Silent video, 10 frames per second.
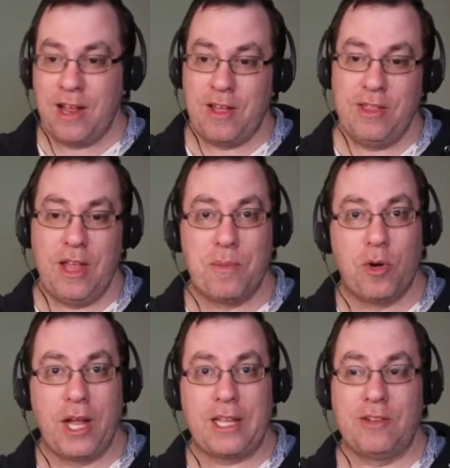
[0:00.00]
They're more
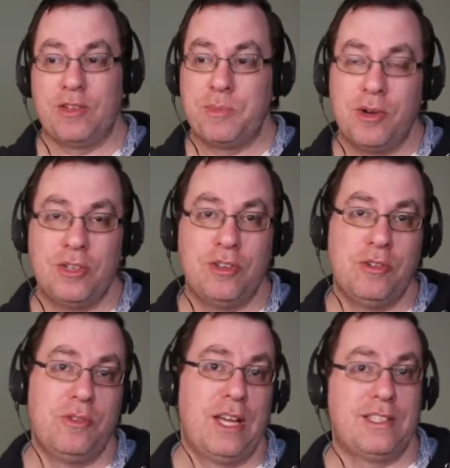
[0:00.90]
likely to respond to you
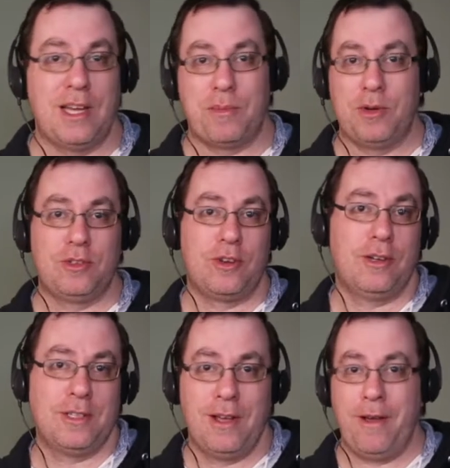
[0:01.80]
than someone who's
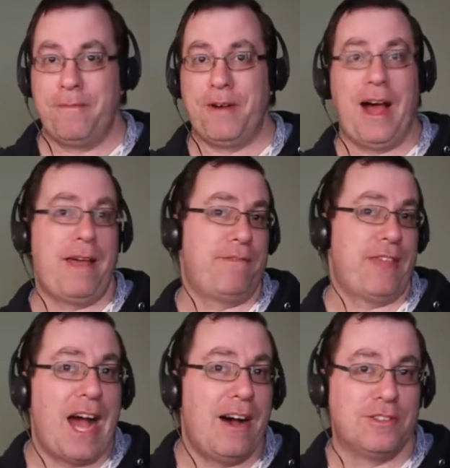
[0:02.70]
got
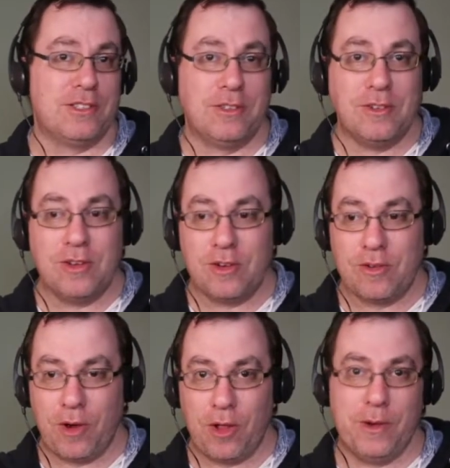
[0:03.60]
5,000
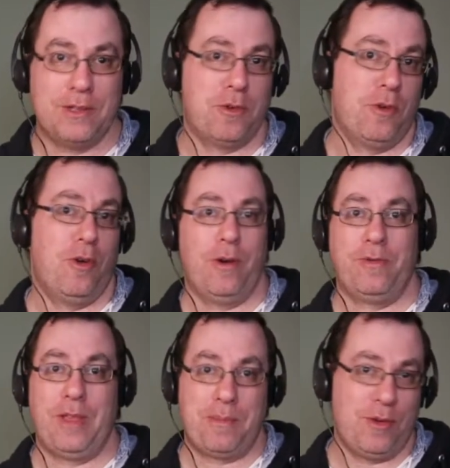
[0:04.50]
followers, or if
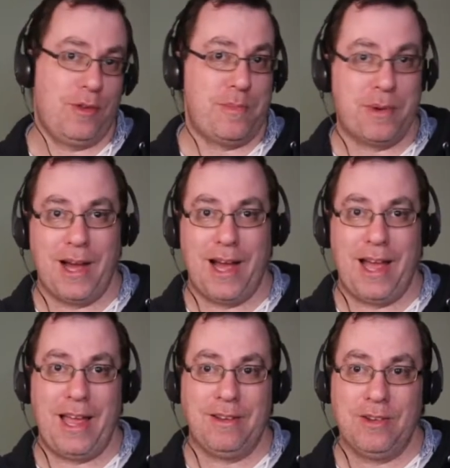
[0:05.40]
they're
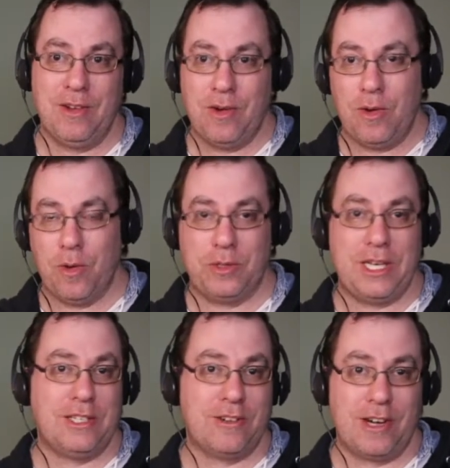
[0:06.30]
PewDiePie or
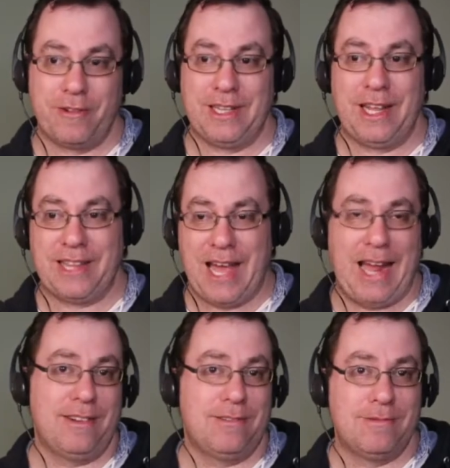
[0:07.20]
Ninja or anyone like that.
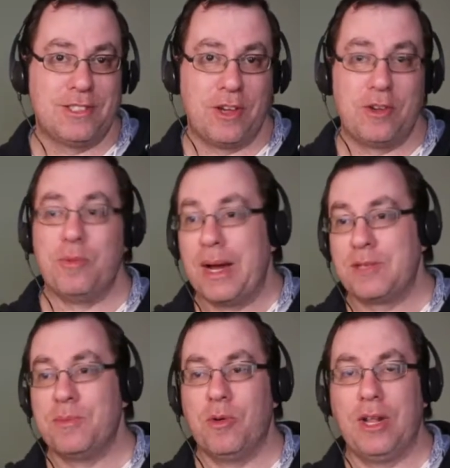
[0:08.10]
So you're much
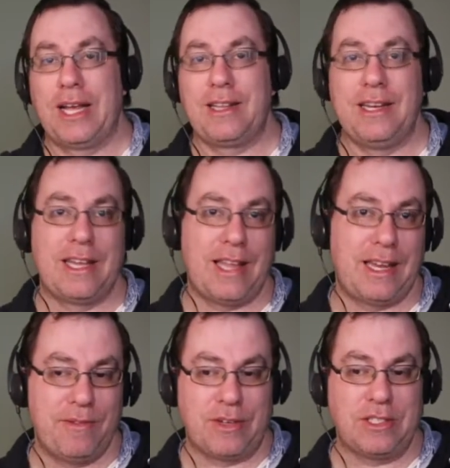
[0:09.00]
more likely to get that
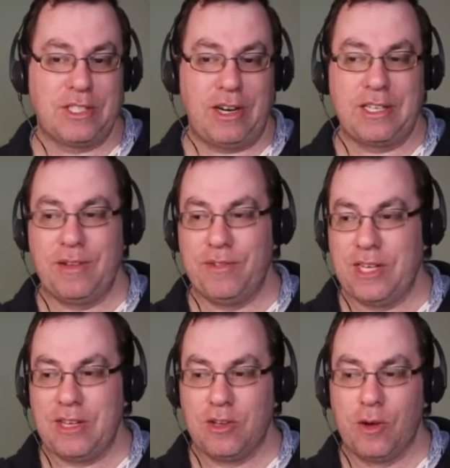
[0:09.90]
image activity
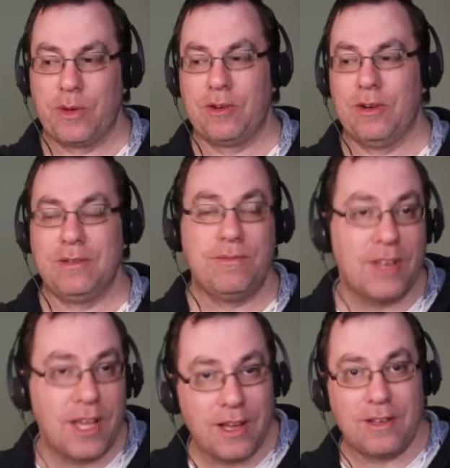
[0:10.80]
going on.
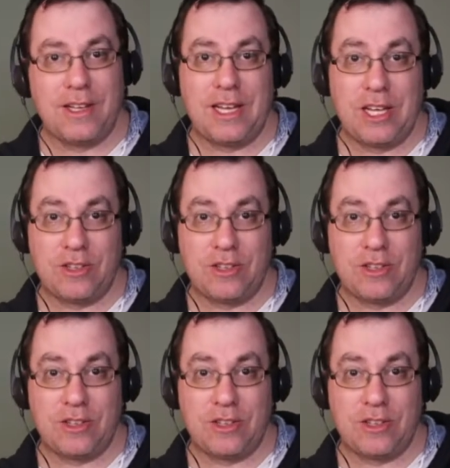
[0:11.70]
So